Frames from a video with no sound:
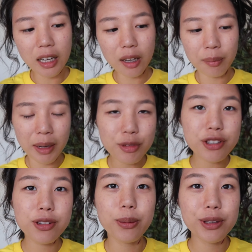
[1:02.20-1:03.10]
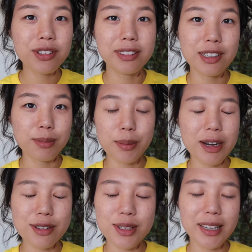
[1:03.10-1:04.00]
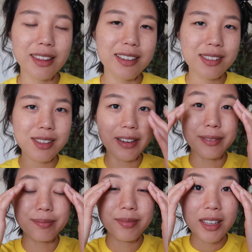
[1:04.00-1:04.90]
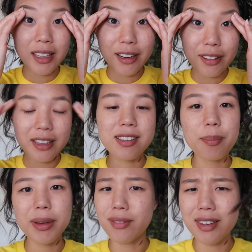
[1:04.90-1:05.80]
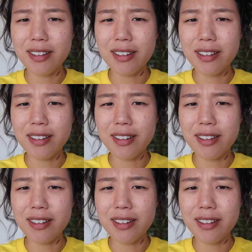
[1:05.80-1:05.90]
I'm just going to leave my brows like this. I don't think it's that big of a